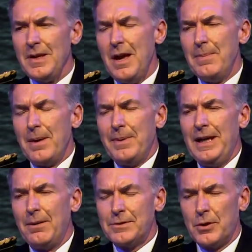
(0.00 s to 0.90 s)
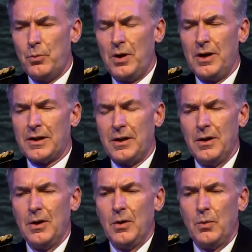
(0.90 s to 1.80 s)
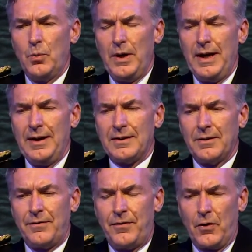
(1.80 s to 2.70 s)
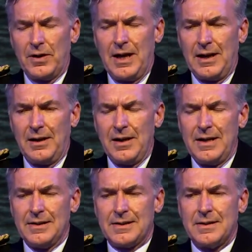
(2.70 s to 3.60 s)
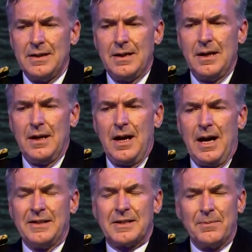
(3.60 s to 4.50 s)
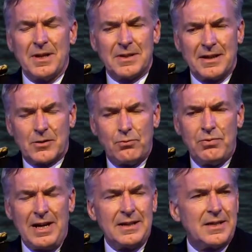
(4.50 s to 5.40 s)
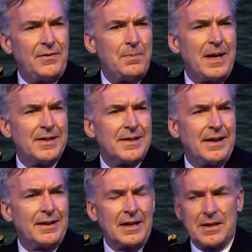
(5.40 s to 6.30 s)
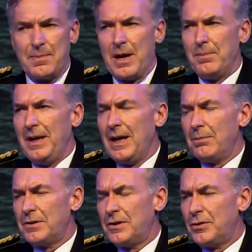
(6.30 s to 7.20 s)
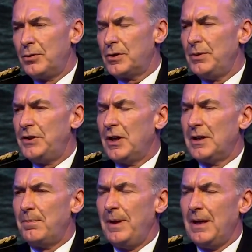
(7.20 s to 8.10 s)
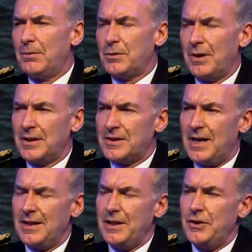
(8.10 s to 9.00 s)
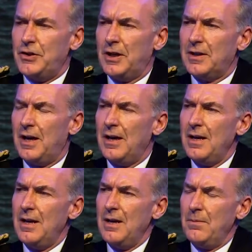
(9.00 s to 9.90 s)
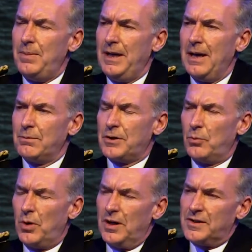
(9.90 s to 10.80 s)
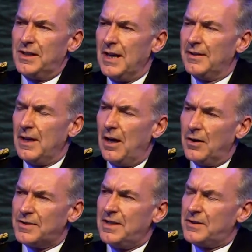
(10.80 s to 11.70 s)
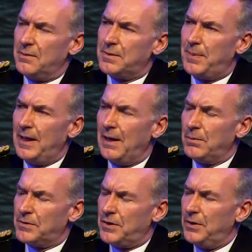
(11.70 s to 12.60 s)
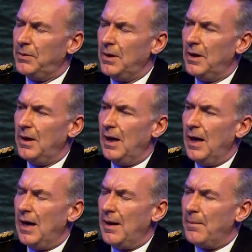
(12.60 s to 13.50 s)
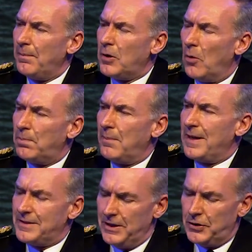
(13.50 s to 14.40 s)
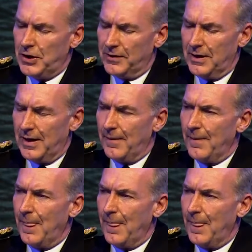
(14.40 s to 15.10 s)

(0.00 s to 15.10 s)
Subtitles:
about being able to work with foreign allies, and sometimes that's relatively basic. That's about being able to talk to each other, being able to understand each other, being able to work together, our systems being able to complement each other.